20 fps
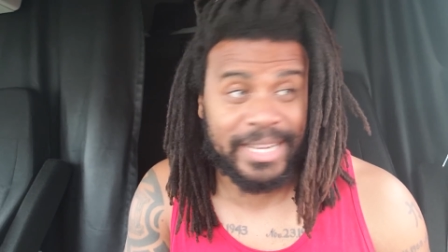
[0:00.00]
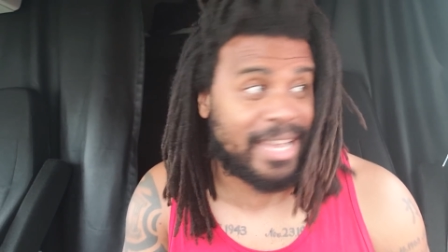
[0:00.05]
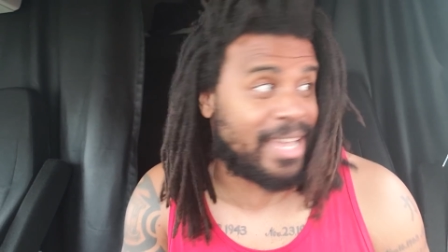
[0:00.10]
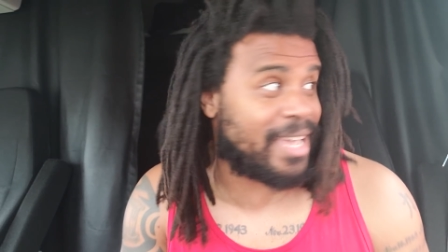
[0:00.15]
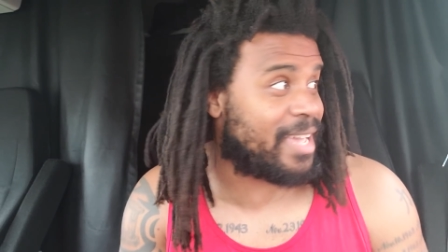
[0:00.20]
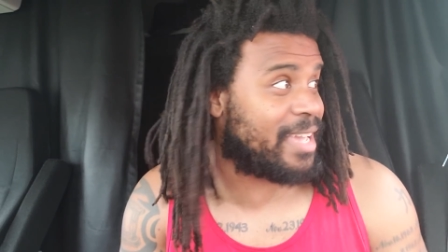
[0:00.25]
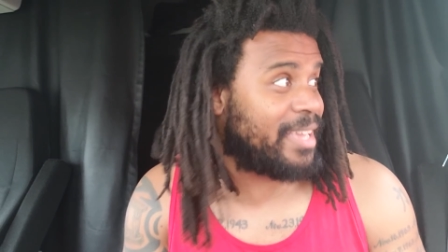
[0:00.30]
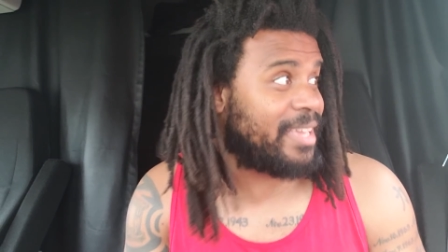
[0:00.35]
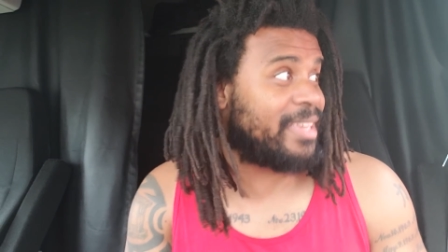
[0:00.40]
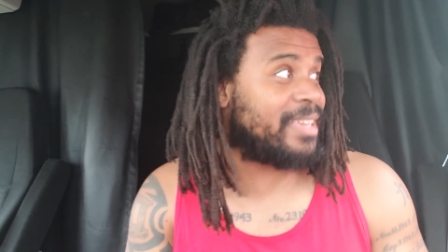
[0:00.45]

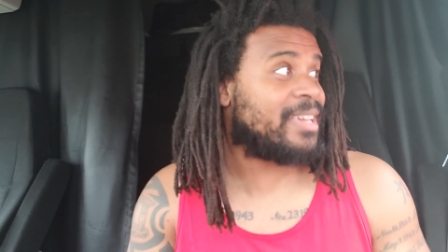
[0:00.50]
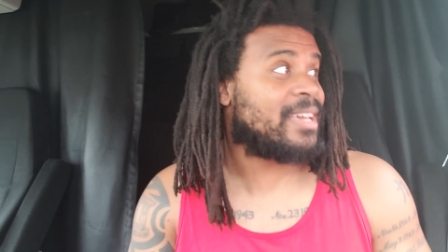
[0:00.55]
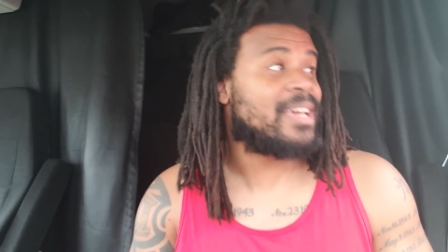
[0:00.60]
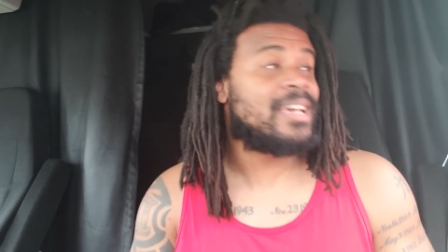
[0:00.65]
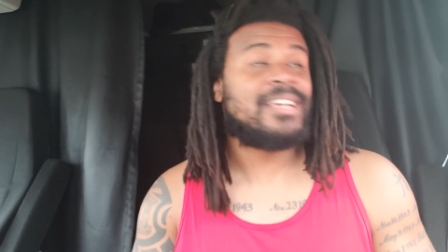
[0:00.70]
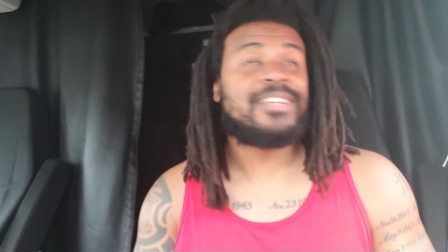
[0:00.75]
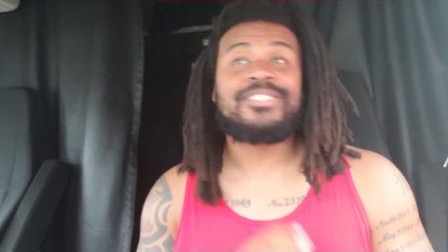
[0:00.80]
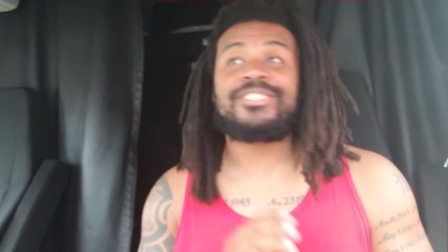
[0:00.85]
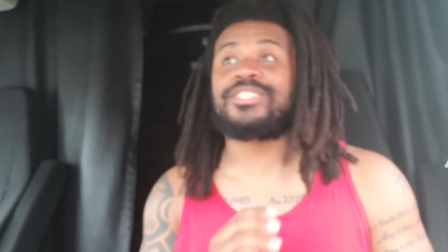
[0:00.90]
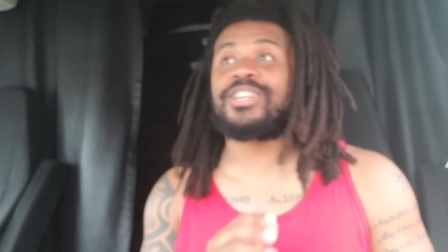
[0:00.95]
okay?
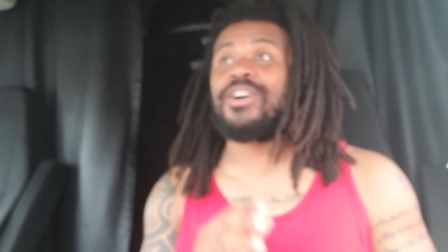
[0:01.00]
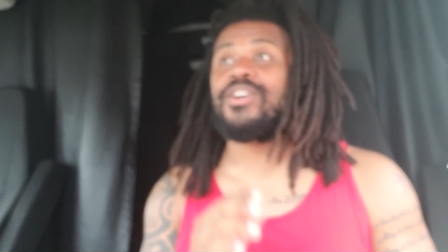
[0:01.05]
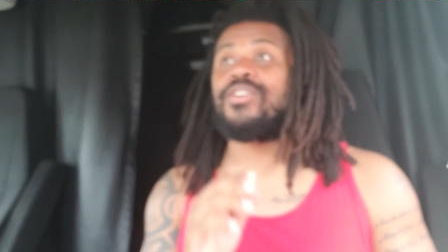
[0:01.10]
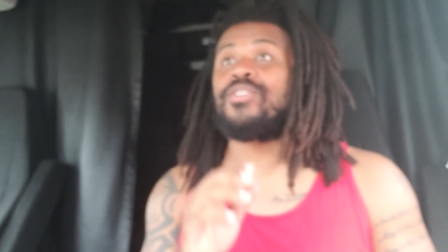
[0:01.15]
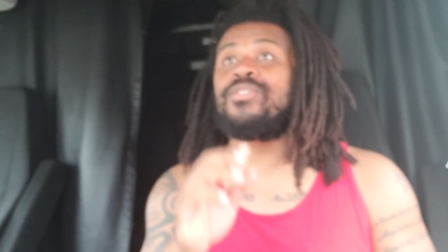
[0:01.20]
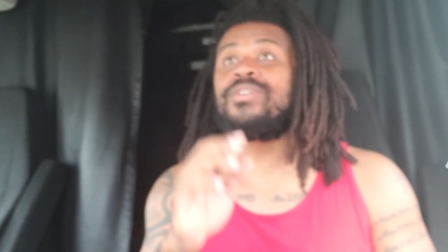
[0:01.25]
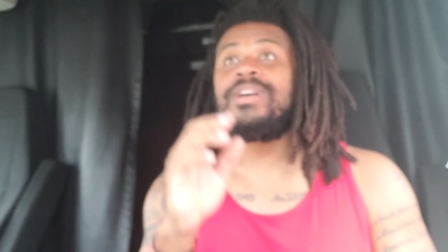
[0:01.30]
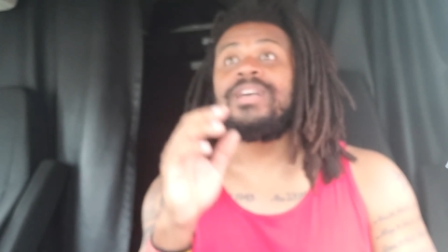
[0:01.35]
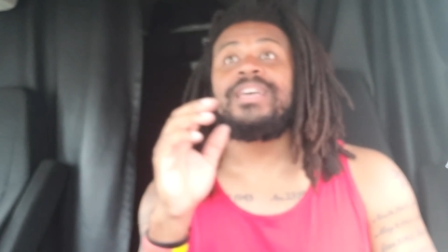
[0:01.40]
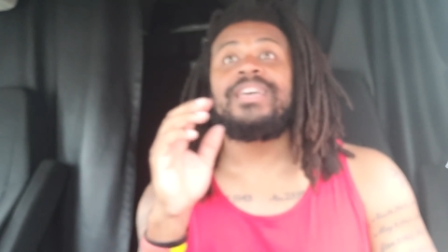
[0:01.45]

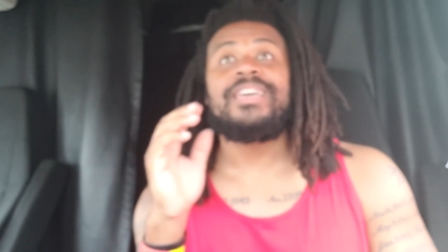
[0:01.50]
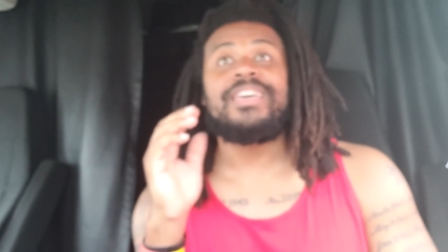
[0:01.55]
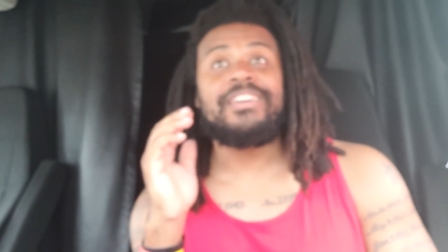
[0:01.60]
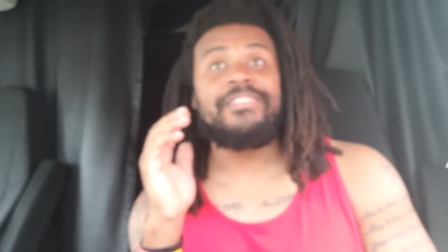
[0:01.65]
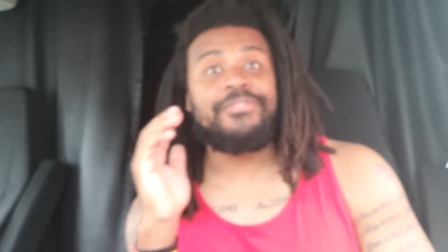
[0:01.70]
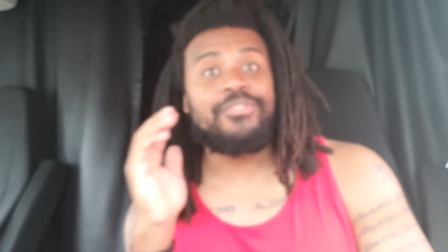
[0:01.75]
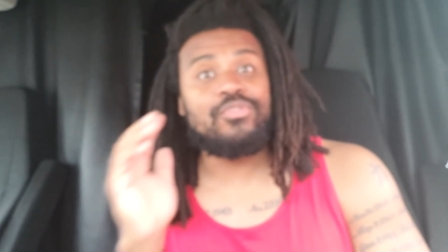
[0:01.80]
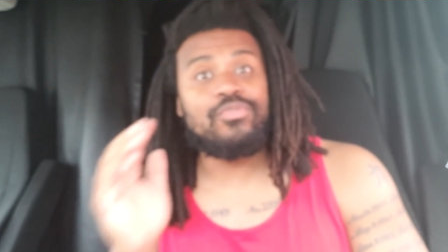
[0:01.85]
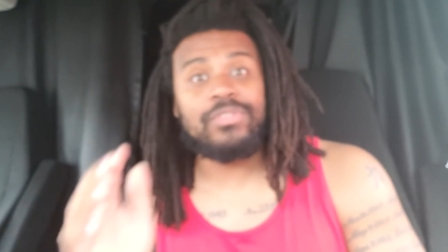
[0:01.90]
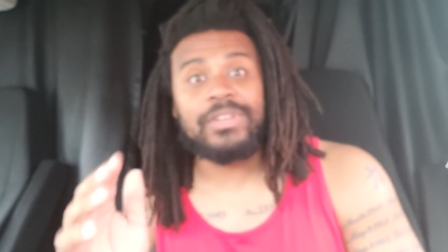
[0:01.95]
So
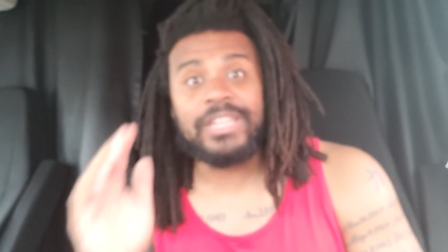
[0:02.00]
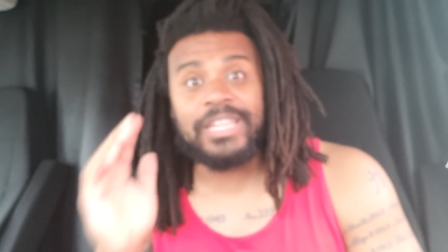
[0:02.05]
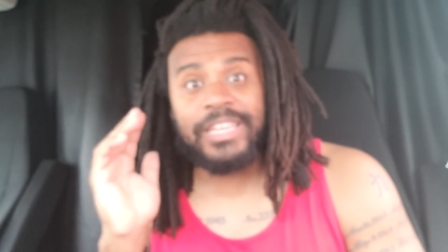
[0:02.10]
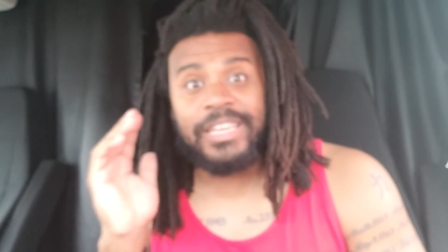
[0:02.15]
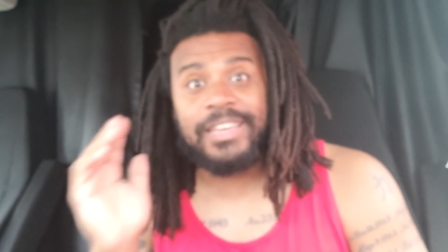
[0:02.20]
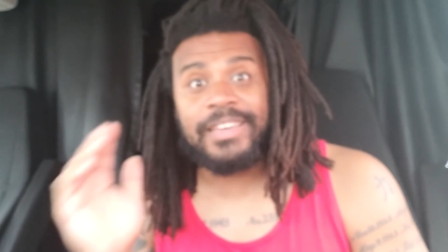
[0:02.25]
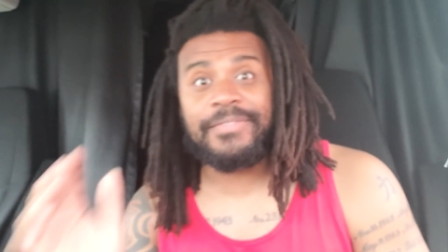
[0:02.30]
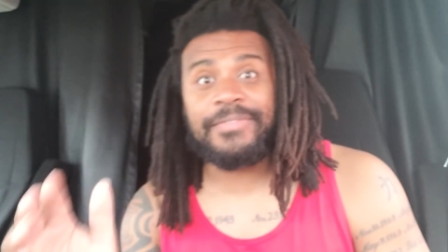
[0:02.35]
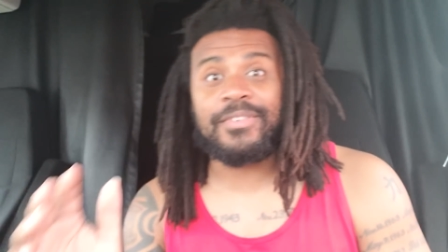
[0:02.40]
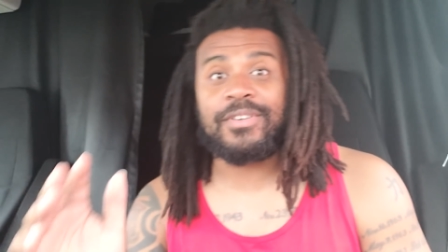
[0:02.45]
if you
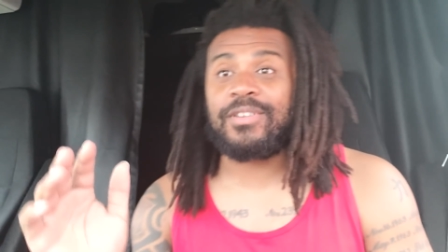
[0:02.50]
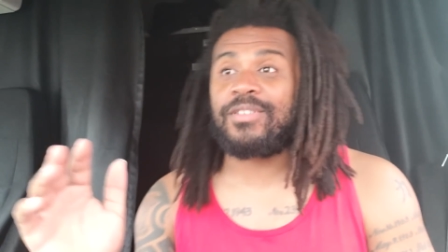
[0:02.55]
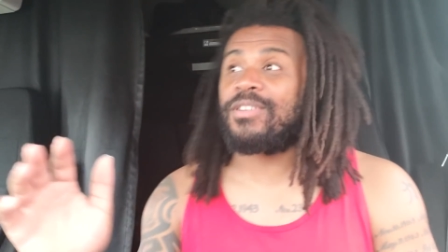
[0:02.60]
live